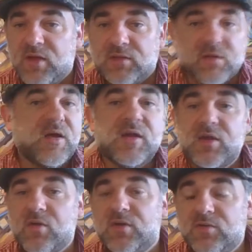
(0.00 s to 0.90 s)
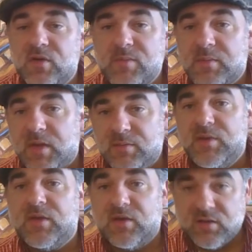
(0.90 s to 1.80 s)
they're not going to go into MMA
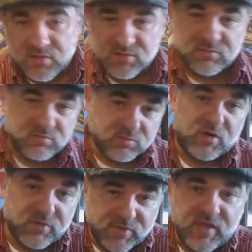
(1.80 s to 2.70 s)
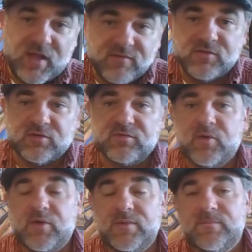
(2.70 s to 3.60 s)
because, well, they have their
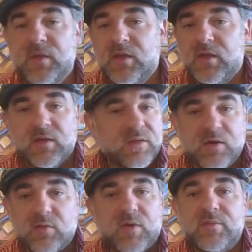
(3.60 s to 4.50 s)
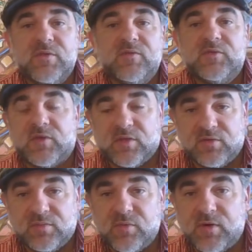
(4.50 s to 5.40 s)
sport. They don't want to move to another
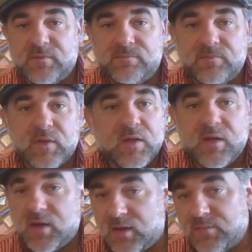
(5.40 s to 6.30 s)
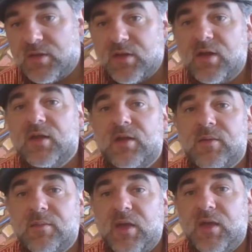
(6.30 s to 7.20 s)
sport. And I'm not knocking
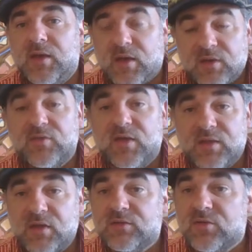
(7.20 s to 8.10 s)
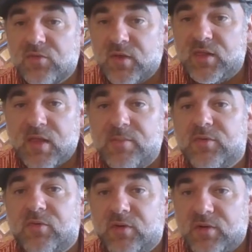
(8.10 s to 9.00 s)
MMA. Actually, I think it's a great
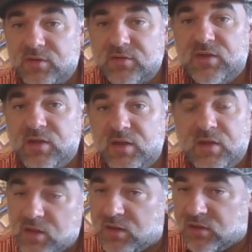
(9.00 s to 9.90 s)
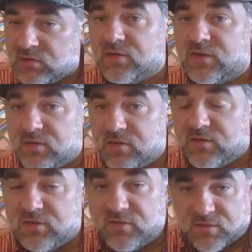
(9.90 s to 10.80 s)
laboratory to see certain
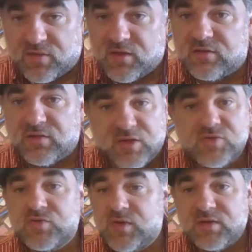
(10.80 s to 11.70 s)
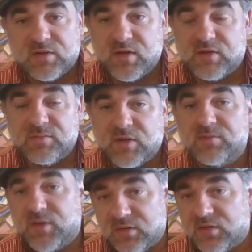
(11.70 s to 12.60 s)
things, injuries and aspects,
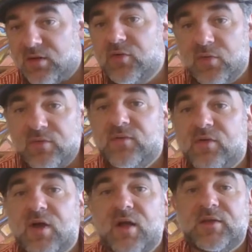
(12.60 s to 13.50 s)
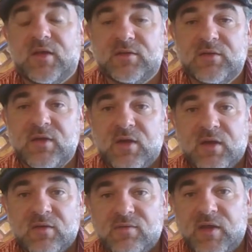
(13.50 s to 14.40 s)
because they are doing full contact
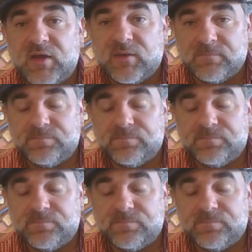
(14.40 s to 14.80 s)
fighting.